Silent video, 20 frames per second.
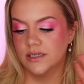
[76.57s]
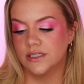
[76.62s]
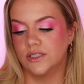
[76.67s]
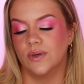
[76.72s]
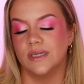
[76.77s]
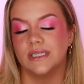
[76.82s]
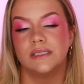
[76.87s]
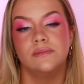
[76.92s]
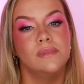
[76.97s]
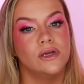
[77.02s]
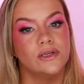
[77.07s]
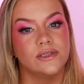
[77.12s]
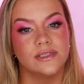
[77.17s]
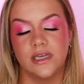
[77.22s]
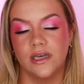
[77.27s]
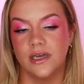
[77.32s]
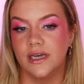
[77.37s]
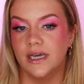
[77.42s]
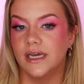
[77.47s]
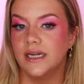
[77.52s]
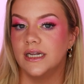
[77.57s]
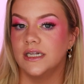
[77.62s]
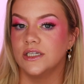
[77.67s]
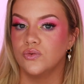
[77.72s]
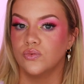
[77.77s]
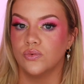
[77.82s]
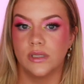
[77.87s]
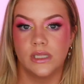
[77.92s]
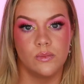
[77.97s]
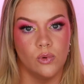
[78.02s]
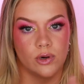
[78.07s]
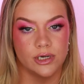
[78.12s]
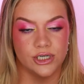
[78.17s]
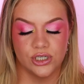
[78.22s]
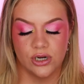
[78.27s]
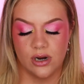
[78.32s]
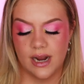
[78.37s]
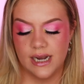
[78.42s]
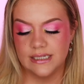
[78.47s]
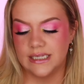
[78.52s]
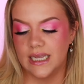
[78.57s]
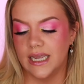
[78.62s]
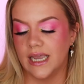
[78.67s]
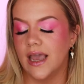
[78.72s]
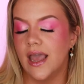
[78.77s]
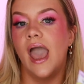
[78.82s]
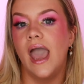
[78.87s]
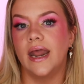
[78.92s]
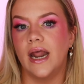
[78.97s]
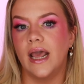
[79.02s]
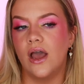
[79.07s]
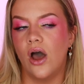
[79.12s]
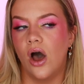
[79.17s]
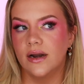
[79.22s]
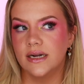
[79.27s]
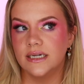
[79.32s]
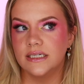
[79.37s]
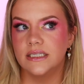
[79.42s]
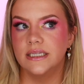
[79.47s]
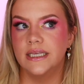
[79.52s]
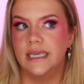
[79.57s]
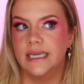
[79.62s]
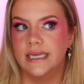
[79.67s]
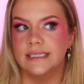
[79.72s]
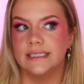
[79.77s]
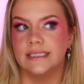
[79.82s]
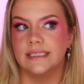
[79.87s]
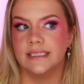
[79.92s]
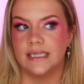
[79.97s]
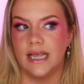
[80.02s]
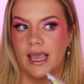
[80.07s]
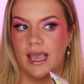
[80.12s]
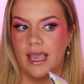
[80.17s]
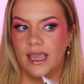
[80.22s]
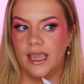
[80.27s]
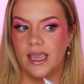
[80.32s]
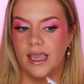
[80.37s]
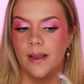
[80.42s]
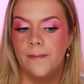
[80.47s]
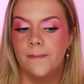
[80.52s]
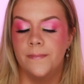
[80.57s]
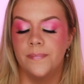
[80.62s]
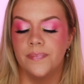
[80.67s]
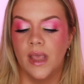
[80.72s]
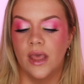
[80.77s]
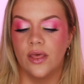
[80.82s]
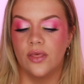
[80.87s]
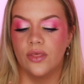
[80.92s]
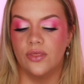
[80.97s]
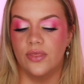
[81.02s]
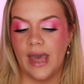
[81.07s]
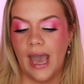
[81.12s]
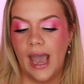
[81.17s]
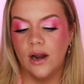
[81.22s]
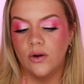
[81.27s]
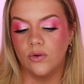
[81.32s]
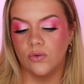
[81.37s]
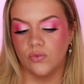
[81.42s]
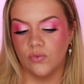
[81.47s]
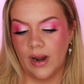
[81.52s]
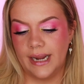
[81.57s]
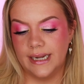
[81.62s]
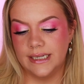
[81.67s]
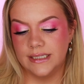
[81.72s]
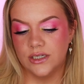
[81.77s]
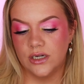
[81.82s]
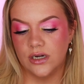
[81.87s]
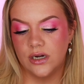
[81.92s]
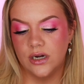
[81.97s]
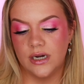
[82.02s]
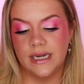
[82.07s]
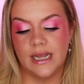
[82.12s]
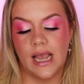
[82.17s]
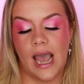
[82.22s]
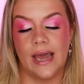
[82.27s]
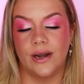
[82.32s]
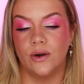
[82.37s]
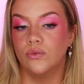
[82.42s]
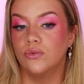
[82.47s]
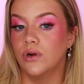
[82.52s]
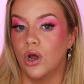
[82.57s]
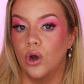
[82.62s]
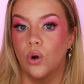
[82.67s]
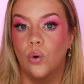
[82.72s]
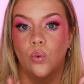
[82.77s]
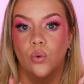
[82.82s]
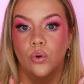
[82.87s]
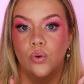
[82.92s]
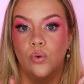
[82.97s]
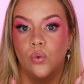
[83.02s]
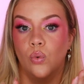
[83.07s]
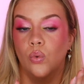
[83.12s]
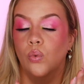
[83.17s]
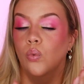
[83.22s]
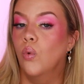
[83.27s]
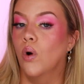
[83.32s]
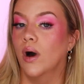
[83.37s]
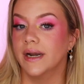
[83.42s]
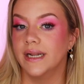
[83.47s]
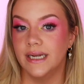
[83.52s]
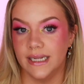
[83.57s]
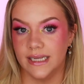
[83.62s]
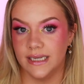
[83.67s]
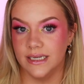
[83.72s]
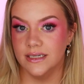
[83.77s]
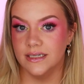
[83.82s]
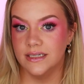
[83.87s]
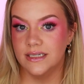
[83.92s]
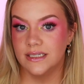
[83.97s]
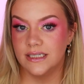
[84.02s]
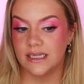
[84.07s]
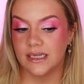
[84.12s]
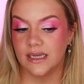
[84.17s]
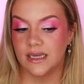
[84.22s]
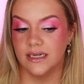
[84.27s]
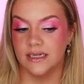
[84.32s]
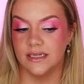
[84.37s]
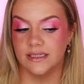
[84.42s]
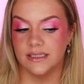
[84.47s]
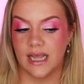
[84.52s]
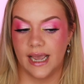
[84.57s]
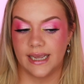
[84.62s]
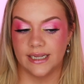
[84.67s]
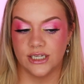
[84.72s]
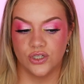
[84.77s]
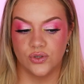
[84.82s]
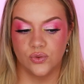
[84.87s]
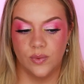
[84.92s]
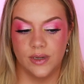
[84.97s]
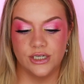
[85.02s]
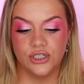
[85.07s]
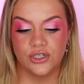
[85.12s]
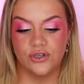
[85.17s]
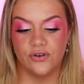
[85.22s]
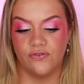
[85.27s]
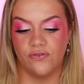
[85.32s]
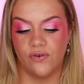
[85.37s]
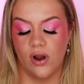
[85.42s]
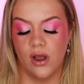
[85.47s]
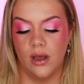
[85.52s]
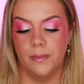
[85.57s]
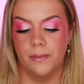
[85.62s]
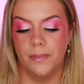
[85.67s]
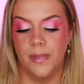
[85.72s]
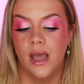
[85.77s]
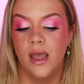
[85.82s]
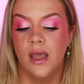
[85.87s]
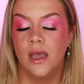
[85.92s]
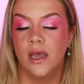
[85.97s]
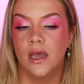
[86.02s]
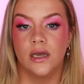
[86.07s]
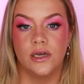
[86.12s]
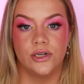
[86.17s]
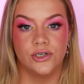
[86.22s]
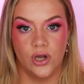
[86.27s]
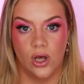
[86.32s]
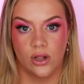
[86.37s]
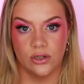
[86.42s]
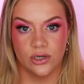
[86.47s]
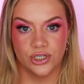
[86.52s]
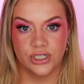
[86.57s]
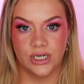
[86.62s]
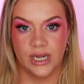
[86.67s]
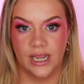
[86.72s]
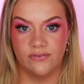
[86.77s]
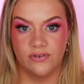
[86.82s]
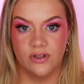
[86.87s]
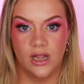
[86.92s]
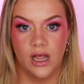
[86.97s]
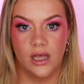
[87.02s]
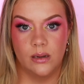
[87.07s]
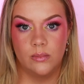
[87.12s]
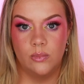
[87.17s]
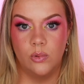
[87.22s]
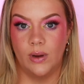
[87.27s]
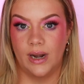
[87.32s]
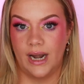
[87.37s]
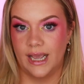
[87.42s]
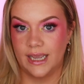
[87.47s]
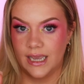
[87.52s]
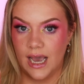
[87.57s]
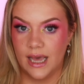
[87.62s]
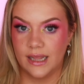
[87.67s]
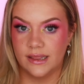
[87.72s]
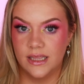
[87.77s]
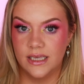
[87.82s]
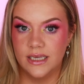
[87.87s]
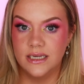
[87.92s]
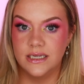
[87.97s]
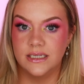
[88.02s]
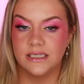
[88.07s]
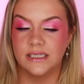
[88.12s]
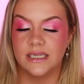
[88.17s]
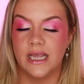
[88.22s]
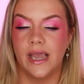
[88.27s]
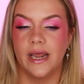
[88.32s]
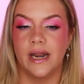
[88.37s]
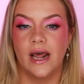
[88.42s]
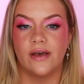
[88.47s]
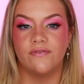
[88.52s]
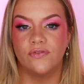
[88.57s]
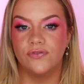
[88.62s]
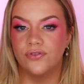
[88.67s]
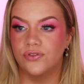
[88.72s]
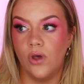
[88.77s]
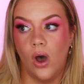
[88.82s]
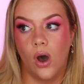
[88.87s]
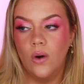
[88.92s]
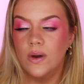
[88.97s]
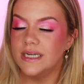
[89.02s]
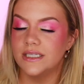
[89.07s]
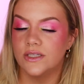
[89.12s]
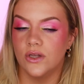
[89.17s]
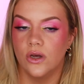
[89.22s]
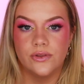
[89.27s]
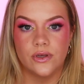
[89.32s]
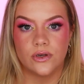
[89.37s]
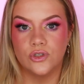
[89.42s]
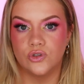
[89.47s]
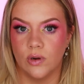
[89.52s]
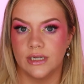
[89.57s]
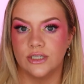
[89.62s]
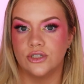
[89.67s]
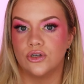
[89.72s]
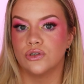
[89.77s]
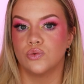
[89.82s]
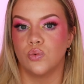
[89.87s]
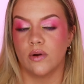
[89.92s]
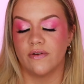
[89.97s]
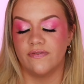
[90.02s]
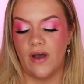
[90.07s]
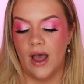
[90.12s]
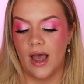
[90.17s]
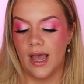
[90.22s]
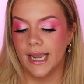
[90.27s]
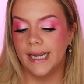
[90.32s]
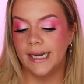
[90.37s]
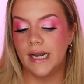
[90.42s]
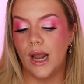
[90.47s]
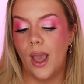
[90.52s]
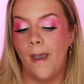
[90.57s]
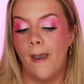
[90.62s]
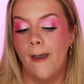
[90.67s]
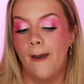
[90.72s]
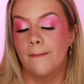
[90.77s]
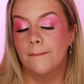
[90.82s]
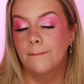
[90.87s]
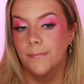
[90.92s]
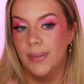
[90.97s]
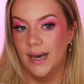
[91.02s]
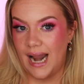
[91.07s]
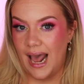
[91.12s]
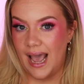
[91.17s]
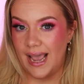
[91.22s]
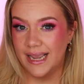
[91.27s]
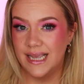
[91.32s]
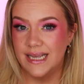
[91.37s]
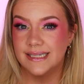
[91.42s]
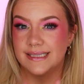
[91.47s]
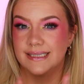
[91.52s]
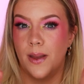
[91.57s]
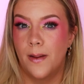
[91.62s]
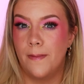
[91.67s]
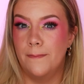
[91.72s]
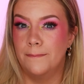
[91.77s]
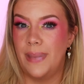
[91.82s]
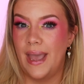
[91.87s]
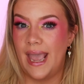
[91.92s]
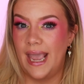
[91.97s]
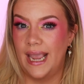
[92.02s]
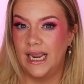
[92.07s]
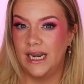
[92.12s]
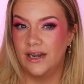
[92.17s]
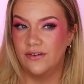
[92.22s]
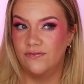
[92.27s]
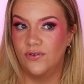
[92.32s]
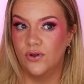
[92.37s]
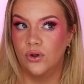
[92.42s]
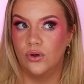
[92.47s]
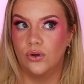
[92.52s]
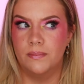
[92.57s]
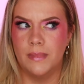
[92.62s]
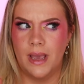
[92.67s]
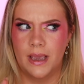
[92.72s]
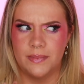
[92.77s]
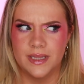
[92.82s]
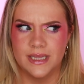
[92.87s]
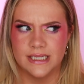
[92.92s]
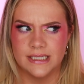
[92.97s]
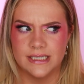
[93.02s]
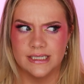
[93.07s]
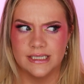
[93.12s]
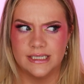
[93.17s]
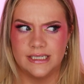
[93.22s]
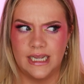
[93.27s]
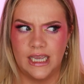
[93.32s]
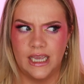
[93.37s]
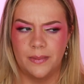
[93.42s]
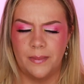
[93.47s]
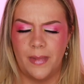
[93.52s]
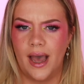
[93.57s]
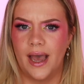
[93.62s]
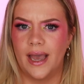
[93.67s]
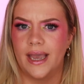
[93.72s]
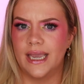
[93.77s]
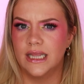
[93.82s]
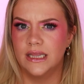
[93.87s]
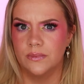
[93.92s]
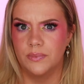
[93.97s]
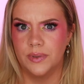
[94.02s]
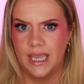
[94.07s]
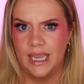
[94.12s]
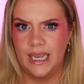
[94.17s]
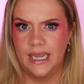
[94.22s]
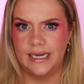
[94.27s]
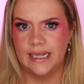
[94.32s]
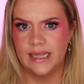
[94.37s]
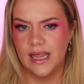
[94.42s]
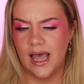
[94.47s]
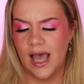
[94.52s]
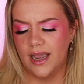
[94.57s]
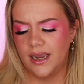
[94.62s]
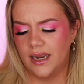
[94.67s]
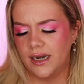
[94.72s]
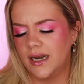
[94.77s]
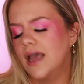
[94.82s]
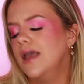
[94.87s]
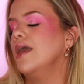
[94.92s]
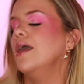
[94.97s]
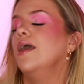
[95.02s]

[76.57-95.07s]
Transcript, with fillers: So it smells good, it's really moisturizing, and I honestly can say that razor, I don't know what it is because I switched from Dollar Shave Club when I got this, and I always thought those razors were fine, but I get some painful, maybe this is TMI, in the bikini line.